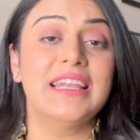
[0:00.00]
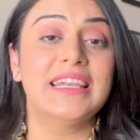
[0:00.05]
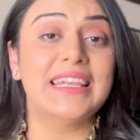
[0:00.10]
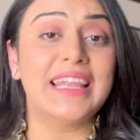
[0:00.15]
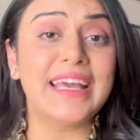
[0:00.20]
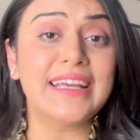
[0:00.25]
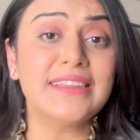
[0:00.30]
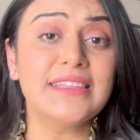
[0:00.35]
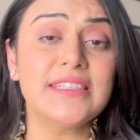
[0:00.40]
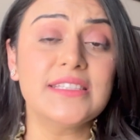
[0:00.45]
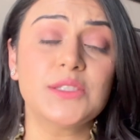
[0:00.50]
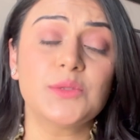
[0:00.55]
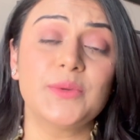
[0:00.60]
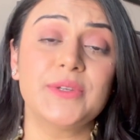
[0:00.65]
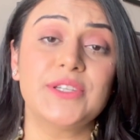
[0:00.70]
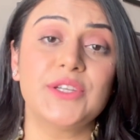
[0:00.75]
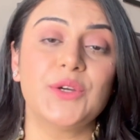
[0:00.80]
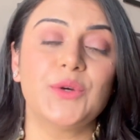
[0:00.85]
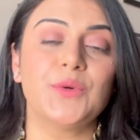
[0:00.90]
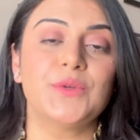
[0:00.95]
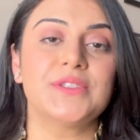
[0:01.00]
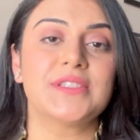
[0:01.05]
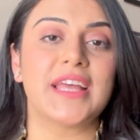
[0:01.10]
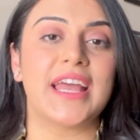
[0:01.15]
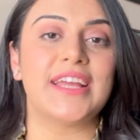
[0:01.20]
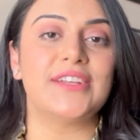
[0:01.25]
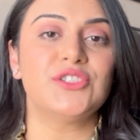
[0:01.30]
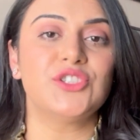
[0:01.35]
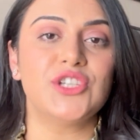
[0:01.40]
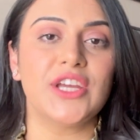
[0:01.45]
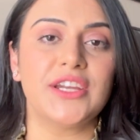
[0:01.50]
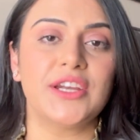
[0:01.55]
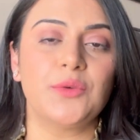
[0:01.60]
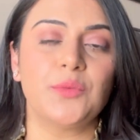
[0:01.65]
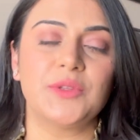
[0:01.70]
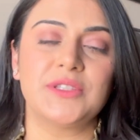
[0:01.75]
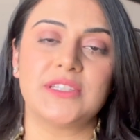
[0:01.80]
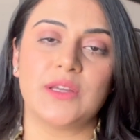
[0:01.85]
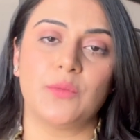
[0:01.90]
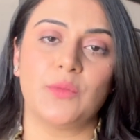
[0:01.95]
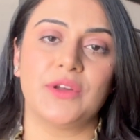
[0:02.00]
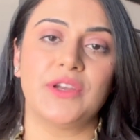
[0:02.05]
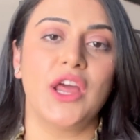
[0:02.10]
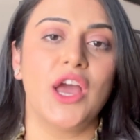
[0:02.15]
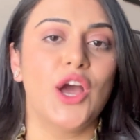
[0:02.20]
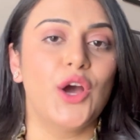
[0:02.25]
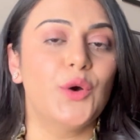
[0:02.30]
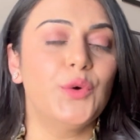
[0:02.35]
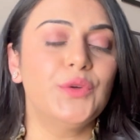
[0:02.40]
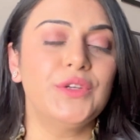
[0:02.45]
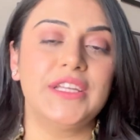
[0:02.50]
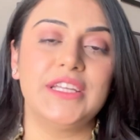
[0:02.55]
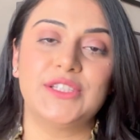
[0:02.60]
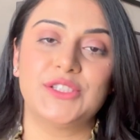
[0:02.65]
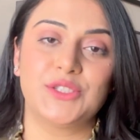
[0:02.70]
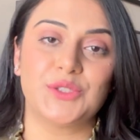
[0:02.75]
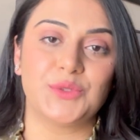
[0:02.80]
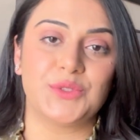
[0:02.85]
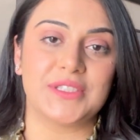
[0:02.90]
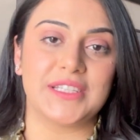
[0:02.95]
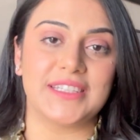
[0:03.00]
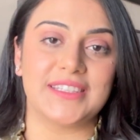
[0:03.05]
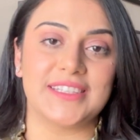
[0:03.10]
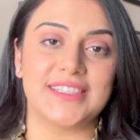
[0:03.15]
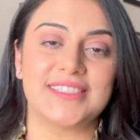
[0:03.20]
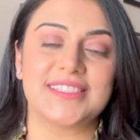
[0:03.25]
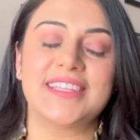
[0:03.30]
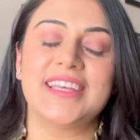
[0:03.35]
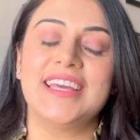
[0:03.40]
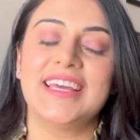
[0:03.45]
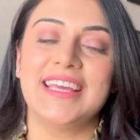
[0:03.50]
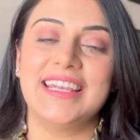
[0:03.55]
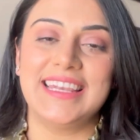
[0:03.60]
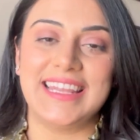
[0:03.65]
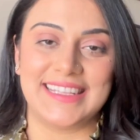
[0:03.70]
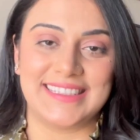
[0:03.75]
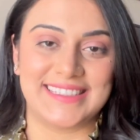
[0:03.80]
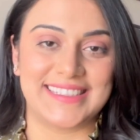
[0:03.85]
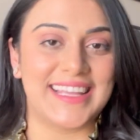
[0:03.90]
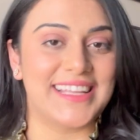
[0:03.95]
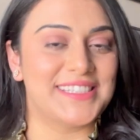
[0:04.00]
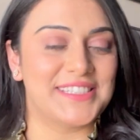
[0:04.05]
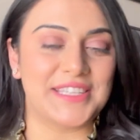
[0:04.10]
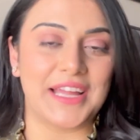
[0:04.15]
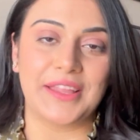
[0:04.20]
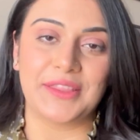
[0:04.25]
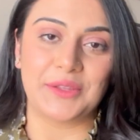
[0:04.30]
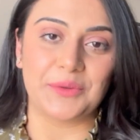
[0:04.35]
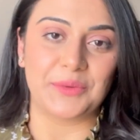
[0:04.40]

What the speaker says: like these videos and share it with someone who needs to see this. Let's start the